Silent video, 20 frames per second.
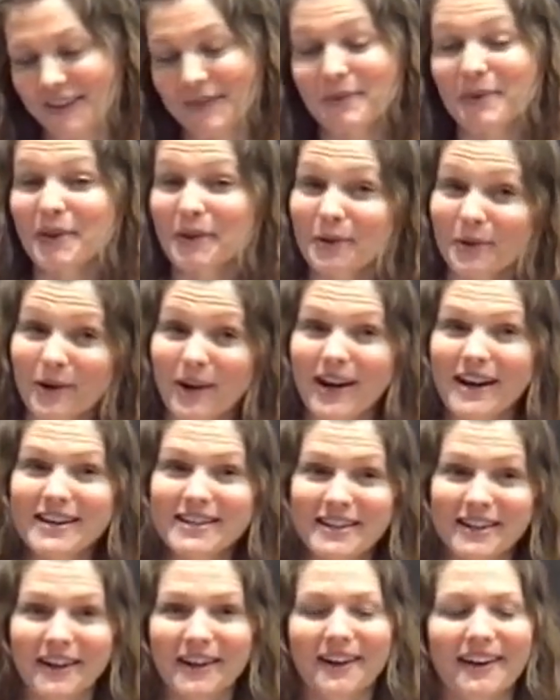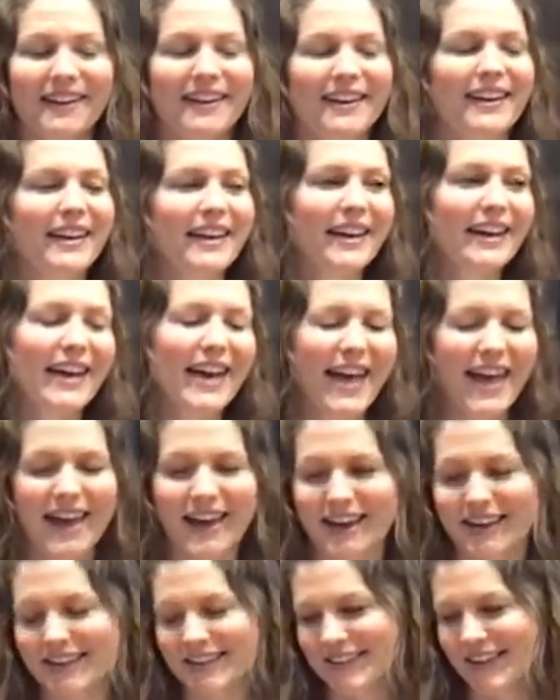with a grinder,
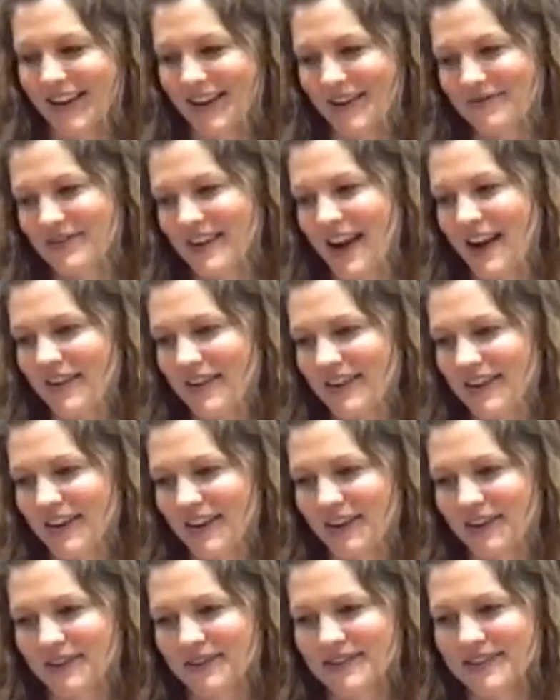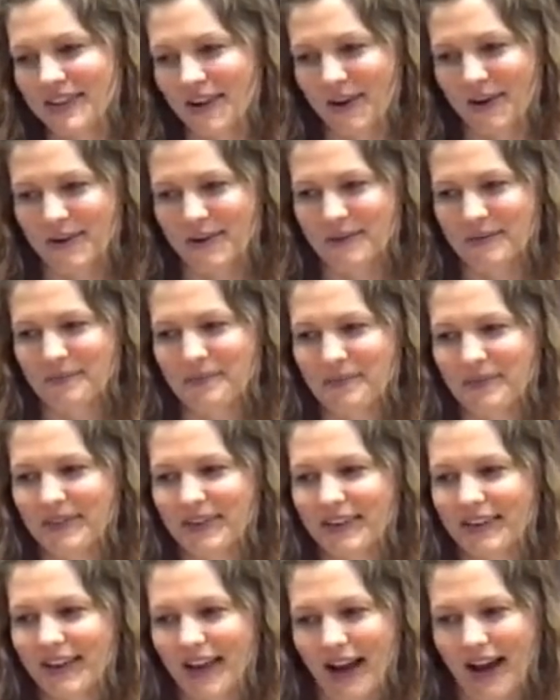and now I know. So
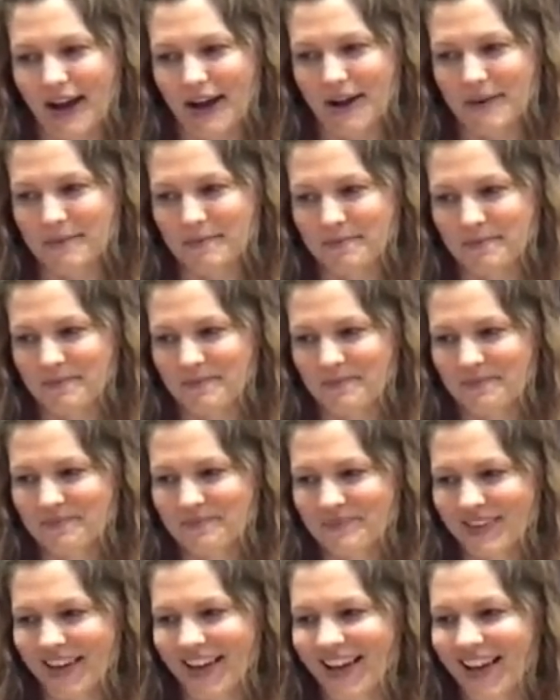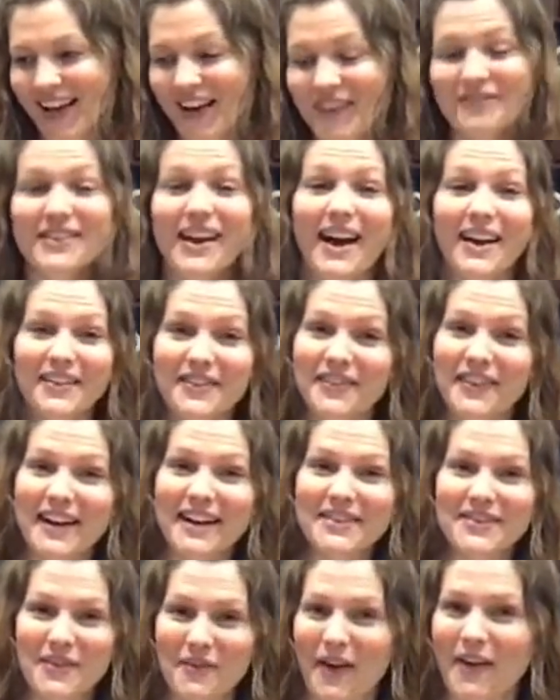I'm not
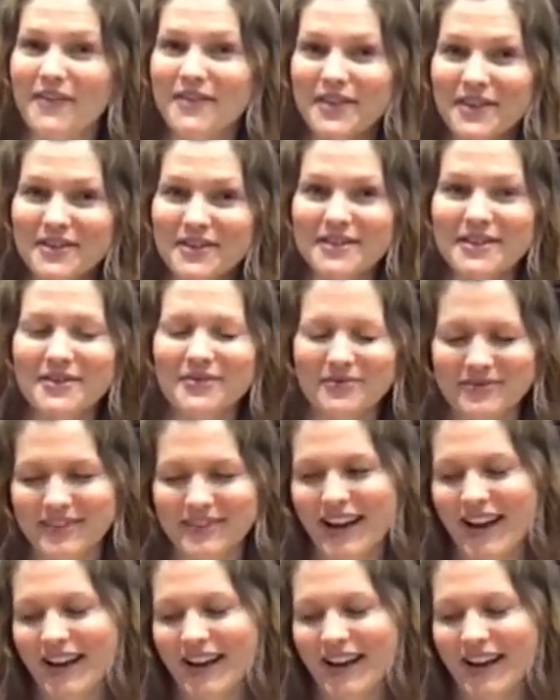afraid of them. I've used them